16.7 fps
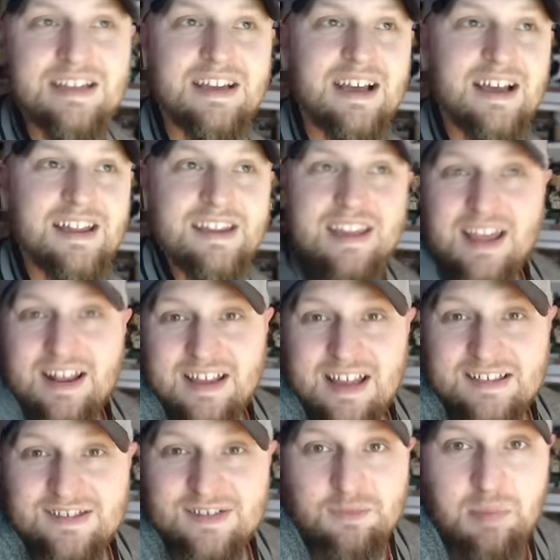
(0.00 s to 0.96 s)
Uh, he kind of
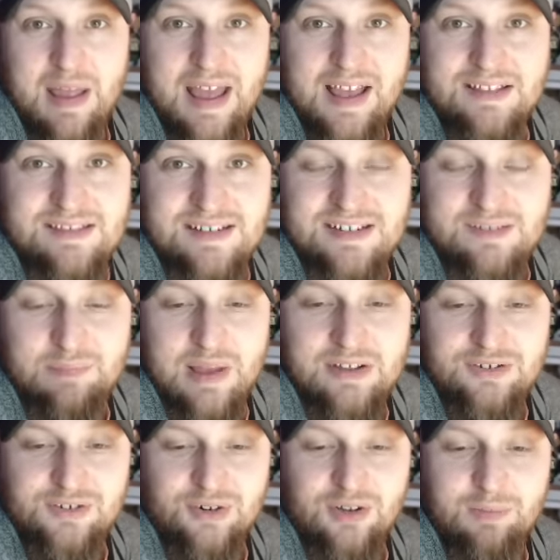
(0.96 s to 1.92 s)
got surpassed in his
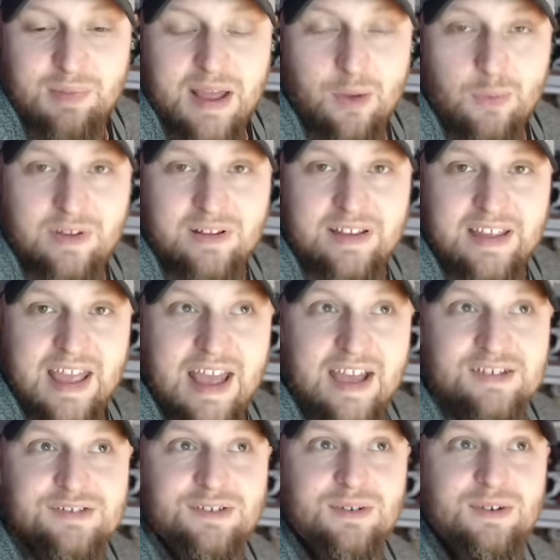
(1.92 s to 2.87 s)
bench role by Willi
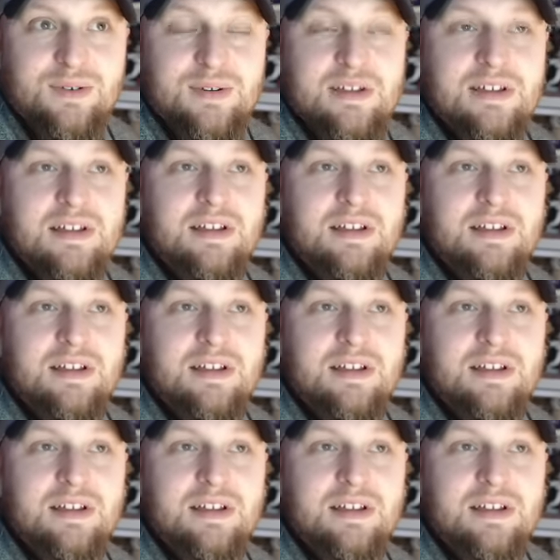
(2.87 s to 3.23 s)
Castro.